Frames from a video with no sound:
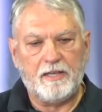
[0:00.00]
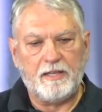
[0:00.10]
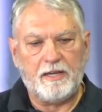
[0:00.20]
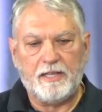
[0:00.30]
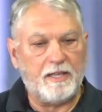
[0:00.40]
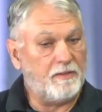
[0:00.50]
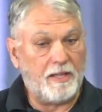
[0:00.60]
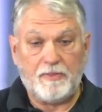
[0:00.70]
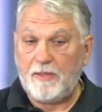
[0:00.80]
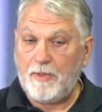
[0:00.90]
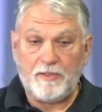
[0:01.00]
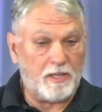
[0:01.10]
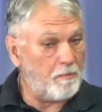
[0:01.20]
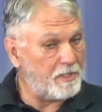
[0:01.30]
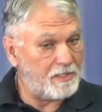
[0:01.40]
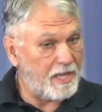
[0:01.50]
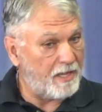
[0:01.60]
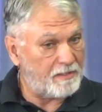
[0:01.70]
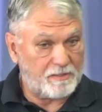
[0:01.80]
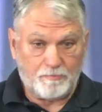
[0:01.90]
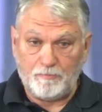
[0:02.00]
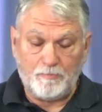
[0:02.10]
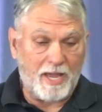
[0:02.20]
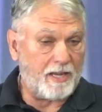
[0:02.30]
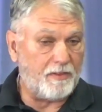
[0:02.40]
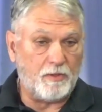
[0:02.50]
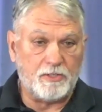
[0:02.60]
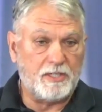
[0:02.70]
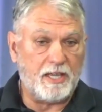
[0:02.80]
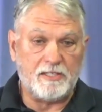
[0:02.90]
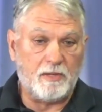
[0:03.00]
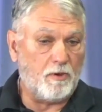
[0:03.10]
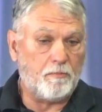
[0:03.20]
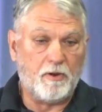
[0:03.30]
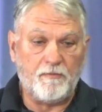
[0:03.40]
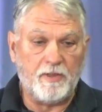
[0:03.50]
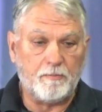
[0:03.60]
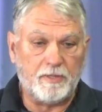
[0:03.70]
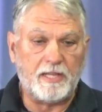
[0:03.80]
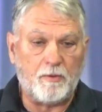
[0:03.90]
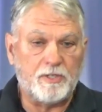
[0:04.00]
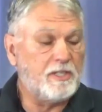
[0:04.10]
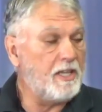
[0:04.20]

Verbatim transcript: uh, and again, they, they made their mistakes back in those days. They weren't perfect, but that was